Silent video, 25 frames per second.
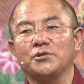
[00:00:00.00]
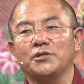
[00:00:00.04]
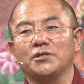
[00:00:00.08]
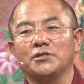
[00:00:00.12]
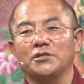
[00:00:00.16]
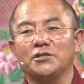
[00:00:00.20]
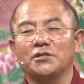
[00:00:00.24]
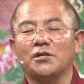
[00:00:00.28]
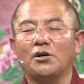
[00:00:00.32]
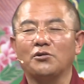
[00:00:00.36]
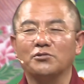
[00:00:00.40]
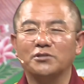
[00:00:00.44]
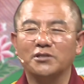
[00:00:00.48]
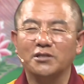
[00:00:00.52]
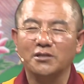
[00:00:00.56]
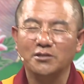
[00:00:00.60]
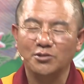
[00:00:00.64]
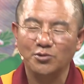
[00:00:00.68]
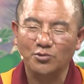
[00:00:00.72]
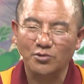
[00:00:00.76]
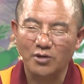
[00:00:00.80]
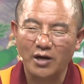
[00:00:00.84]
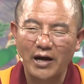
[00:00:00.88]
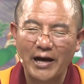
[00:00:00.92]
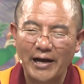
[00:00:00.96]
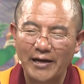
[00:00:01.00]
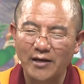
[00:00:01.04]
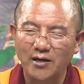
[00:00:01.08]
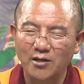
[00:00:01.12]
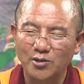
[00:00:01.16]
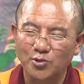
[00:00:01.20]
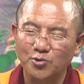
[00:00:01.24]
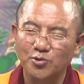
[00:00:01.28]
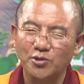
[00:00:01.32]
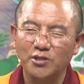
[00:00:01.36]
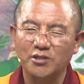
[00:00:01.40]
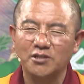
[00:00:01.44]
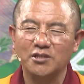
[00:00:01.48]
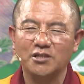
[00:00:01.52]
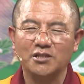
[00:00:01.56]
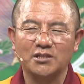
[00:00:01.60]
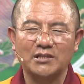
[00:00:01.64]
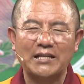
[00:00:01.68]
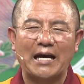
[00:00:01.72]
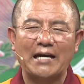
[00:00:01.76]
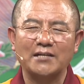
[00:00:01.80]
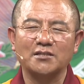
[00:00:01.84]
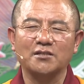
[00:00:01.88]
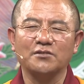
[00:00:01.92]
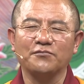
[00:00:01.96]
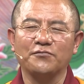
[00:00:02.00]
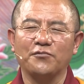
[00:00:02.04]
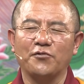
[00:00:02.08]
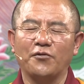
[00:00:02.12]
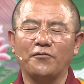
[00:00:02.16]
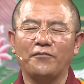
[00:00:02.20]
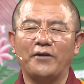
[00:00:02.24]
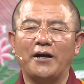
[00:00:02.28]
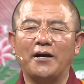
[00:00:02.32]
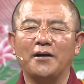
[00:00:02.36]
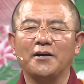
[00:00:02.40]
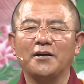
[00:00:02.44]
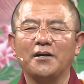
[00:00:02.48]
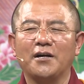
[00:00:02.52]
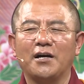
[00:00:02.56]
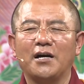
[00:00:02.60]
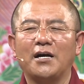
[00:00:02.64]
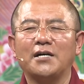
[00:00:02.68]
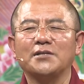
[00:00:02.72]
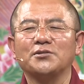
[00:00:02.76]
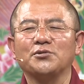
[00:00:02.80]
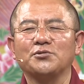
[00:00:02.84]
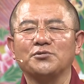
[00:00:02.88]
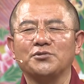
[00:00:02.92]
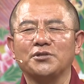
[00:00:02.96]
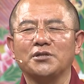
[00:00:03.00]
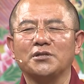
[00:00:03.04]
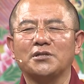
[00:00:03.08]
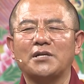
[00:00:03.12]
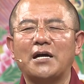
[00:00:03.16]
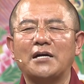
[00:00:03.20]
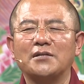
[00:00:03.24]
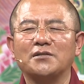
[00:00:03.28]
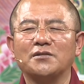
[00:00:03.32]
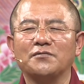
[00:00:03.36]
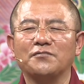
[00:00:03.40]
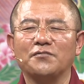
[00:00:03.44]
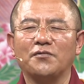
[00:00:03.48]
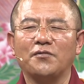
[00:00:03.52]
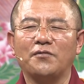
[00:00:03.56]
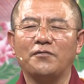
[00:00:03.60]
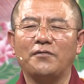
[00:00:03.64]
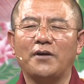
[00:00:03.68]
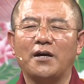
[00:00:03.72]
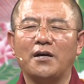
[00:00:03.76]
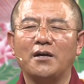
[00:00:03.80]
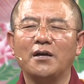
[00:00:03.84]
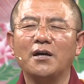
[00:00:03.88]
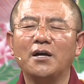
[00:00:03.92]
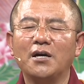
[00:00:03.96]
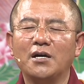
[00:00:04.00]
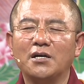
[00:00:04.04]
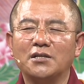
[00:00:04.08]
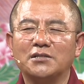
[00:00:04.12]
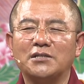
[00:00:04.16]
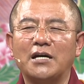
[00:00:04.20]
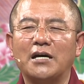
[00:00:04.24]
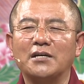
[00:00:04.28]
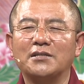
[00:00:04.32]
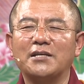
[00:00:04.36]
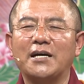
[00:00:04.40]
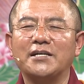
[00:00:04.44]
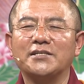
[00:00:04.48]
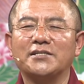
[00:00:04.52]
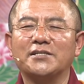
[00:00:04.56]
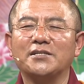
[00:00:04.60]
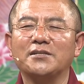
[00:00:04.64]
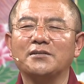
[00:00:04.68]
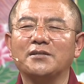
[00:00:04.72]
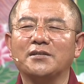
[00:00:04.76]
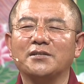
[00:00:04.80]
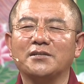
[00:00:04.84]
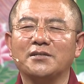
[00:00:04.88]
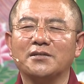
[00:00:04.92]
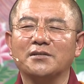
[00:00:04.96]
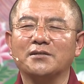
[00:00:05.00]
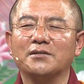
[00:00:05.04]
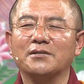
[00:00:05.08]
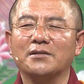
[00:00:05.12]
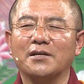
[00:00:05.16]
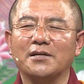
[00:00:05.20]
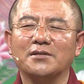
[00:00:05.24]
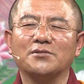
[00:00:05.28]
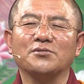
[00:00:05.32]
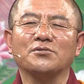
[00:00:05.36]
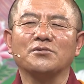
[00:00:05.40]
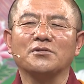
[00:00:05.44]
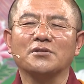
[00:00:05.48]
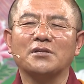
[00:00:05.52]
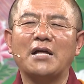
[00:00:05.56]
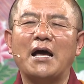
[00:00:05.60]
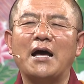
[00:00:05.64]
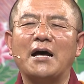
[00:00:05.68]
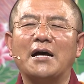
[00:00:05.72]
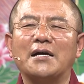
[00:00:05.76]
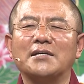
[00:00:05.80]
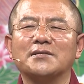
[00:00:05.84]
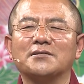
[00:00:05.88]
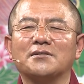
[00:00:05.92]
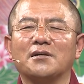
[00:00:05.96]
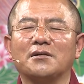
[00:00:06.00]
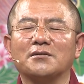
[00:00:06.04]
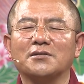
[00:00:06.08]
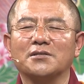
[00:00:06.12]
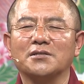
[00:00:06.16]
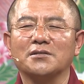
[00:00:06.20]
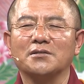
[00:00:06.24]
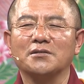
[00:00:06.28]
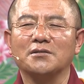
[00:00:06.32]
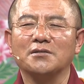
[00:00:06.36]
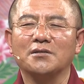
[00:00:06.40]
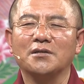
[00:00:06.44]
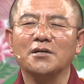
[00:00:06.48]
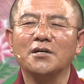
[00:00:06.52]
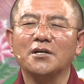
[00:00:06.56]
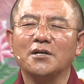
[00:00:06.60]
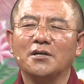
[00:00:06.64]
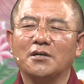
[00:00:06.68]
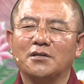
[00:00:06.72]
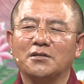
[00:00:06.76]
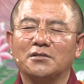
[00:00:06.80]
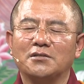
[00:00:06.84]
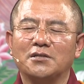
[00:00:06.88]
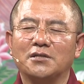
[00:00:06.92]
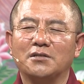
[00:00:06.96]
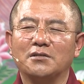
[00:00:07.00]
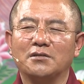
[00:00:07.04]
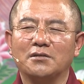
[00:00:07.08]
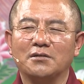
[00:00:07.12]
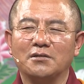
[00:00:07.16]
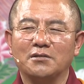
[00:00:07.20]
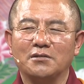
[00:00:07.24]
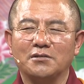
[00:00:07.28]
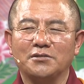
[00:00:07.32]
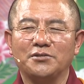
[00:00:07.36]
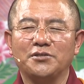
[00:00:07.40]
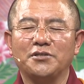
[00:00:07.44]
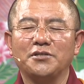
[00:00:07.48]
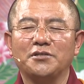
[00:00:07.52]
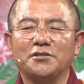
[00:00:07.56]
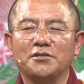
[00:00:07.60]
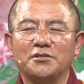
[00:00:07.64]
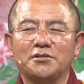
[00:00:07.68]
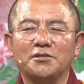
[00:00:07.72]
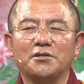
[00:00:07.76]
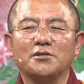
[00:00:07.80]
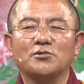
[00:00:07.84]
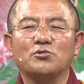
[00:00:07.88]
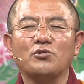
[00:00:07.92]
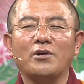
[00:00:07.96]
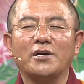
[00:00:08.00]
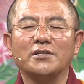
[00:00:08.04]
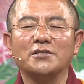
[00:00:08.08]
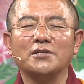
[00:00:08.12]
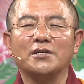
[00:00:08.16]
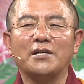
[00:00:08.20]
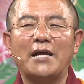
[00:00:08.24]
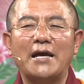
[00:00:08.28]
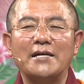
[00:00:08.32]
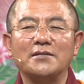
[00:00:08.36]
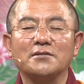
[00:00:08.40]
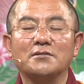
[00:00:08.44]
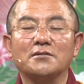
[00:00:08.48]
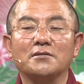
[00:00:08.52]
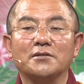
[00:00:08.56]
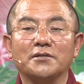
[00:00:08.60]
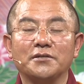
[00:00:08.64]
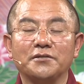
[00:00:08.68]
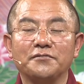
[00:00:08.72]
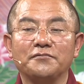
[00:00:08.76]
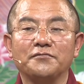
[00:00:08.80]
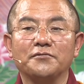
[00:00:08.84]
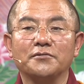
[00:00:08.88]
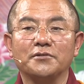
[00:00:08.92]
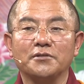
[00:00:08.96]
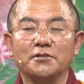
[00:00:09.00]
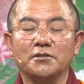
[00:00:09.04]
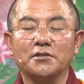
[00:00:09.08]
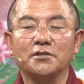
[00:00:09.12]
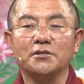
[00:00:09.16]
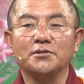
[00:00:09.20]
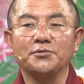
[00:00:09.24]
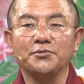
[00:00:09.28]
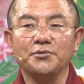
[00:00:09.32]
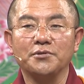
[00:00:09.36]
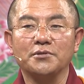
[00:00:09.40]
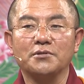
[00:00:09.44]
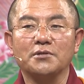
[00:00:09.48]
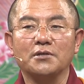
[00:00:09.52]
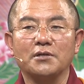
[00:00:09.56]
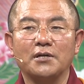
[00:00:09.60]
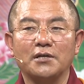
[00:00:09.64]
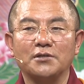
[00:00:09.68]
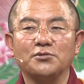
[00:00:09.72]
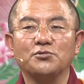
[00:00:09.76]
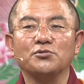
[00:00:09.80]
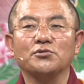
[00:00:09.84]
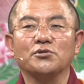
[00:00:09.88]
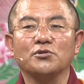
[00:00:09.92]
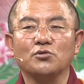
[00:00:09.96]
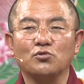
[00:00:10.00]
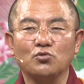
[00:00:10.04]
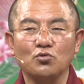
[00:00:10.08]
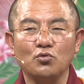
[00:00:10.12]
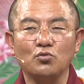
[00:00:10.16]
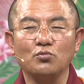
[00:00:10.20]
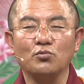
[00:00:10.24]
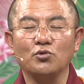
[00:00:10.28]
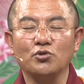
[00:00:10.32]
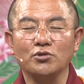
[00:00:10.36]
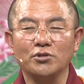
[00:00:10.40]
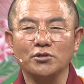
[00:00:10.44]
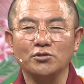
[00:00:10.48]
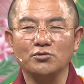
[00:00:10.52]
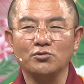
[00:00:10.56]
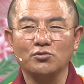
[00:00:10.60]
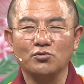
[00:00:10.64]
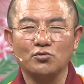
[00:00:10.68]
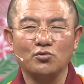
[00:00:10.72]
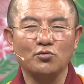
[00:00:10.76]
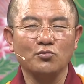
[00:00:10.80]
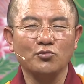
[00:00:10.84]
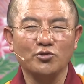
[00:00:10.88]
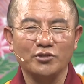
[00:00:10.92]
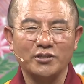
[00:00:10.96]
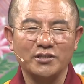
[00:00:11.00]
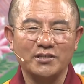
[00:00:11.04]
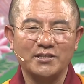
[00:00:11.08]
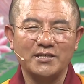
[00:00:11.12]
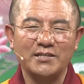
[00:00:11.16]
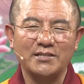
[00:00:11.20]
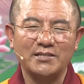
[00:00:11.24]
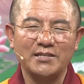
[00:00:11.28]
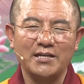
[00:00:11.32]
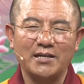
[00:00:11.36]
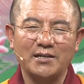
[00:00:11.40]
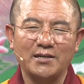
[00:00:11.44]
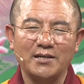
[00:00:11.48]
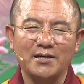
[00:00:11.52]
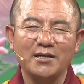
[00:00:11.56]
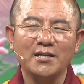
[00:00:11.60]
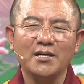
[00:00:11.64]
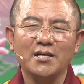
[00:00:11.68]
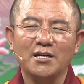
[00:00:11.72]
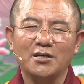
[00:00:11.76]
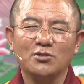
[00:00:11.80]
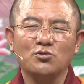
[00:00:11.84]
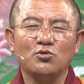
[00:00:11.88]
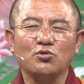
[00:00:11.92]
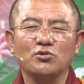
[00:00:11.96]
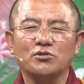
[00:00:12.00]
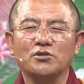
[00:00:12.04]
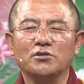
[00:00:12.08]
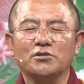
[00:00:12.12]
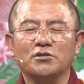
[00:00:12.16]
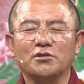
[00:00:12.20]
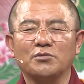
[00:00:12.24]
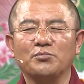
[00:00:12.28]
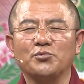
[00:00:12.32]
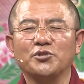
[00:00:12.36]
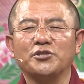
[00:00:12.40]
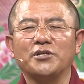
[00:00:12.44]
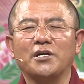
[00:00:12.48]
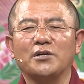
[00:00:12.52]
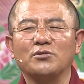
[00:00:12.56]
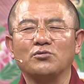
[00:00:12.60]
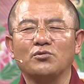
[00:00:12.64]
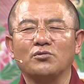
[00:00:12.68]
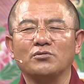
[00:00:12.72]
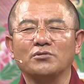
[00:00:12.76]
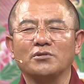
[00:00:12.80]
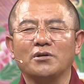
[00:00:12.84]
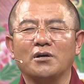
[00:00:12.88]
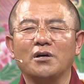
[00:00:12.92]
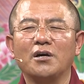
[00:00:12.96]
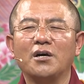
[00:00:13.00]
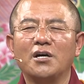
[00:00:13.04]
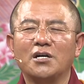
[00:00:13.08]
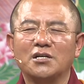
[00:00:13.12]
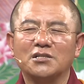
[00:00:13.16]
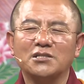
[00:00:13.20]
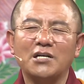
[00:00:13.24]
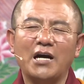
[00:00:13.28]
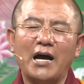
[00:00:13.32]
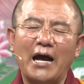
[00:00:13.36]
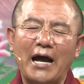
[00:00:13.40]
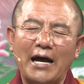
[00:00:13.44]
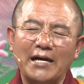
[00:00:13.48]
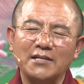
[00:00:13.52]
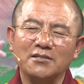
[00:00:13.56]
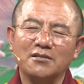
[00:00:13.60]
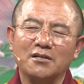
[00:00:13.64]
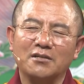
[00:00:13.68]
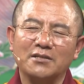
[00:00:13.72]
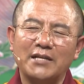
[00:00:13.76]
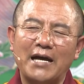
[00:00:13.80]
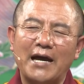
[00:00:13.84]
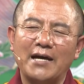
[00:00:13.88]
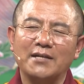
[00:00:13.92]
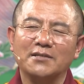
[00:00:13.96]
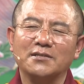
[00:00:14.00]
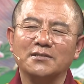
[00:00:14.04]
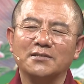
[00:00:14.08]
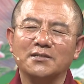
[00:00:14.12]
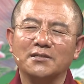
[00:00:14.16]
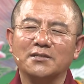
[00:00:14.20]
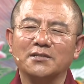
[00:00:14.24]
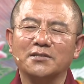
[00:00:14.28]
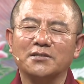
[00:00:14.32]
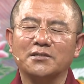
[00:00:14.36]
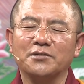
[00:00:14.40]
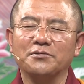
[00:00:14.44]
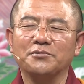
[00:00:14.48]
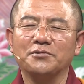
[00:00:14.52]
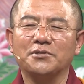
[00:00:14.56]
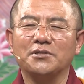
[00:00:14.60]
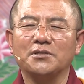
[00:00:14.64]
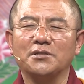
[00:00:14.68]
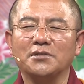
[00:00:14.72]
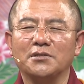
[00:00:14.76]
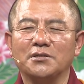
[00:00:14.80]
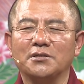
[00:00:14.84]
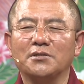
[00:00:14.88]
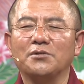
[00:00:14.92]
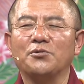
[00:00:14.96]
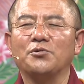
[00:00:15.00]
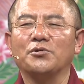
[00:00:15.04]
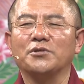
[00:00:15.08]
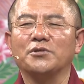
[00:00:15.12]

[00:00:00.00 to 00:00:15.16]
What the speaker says: The goddess told him, "You should train well in the great vehicle." She instructed, in addition to learning Theravada teachings, train in the Mahayana teachings. After waking up, he decided to follow her advice.